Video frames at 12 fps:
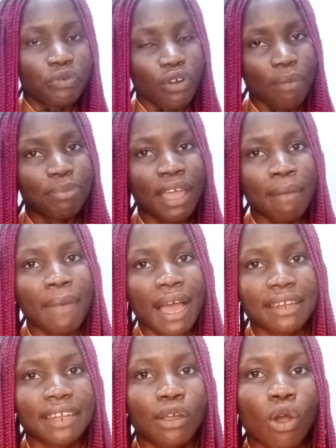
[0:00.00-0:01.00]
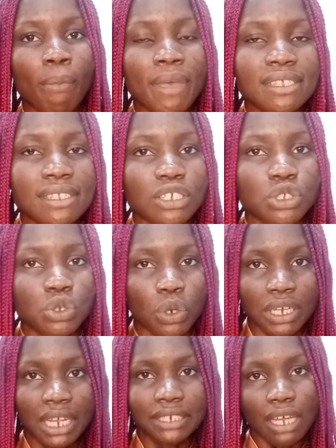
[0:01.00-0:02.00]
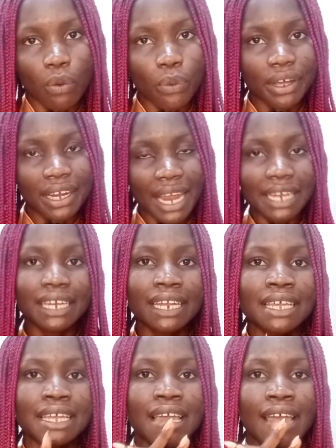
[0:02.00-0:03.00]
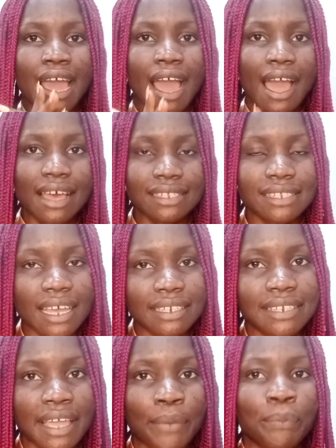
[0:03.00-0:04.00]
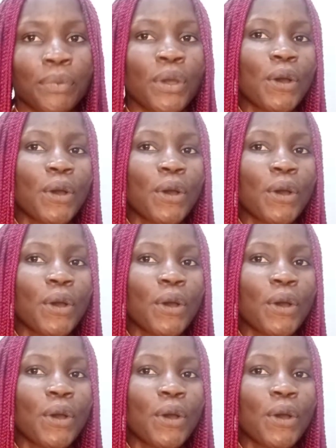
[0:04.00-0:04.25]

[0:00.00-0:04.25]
drop them at the comment section and I will gladly answer them.